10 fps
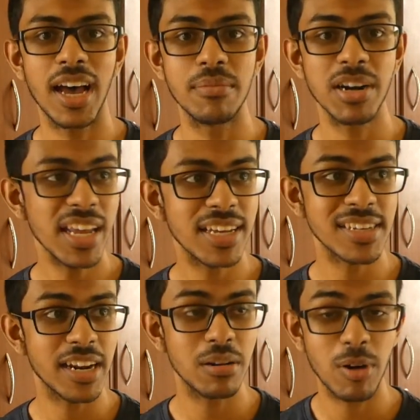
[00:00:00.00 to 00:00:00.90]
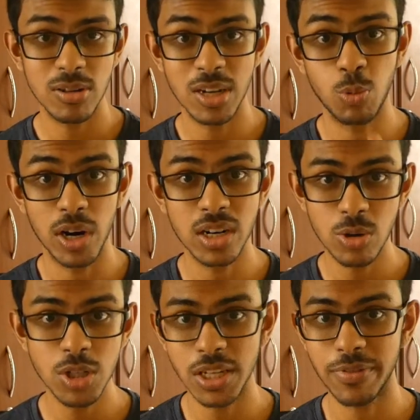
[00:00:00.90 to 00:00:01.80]
I'm really excited about that one
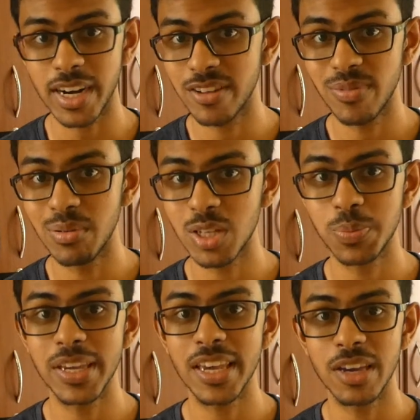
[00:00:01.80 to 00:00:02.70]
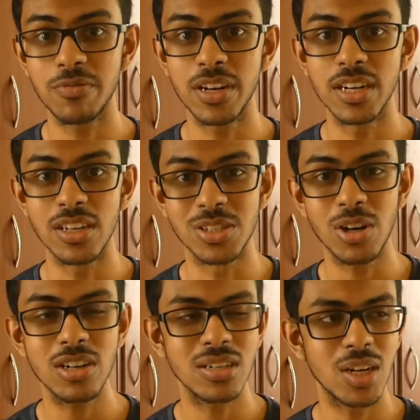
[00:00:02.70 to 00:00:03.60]
course, Effective Public Speaking. If it does
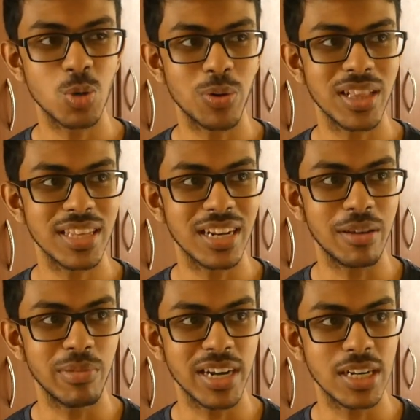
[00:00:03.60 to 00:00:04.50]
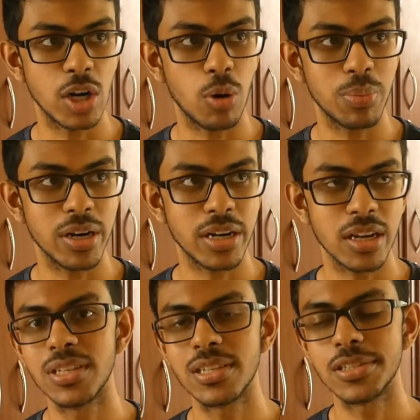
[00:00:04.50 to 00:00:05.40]
not turn out well, then I might drop it.
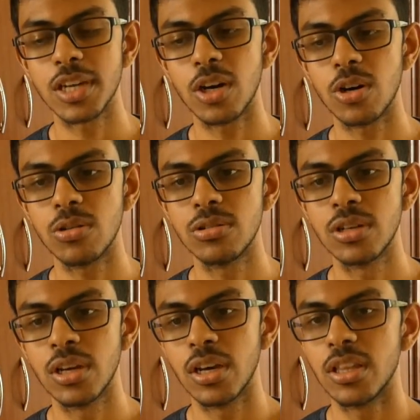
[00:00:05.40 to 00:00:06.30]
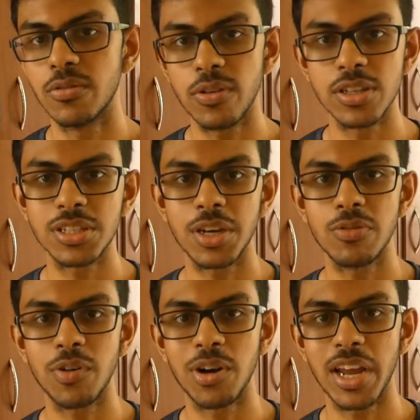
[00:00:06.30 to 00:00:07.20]
This is how the first day
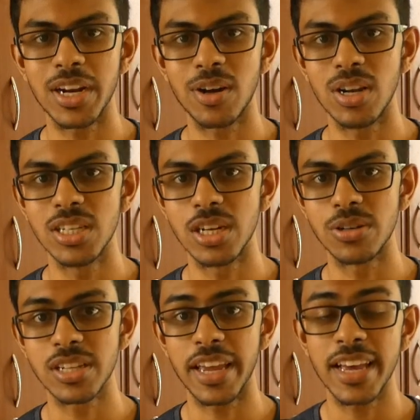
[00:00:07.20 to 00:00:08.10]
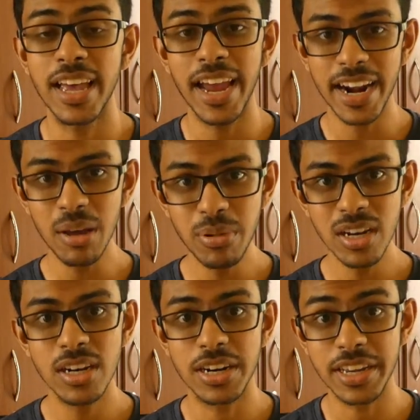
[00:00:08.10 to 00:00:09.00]
of online college looks like. Had I
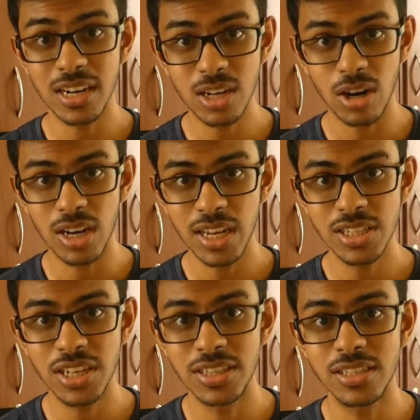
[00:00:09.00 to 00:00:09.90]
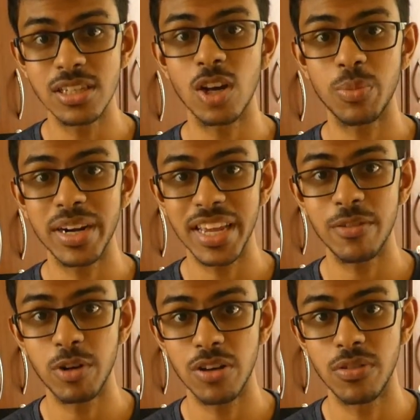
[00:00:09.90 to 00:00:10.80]
been in real college, this is how my day
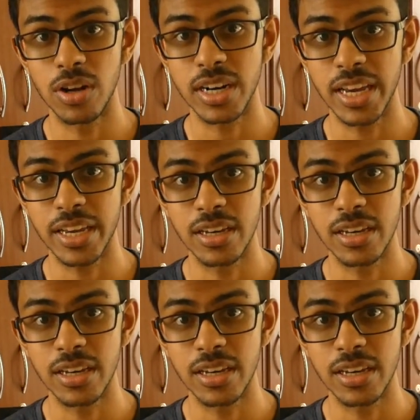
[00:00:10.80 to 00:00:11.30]
would have looked like.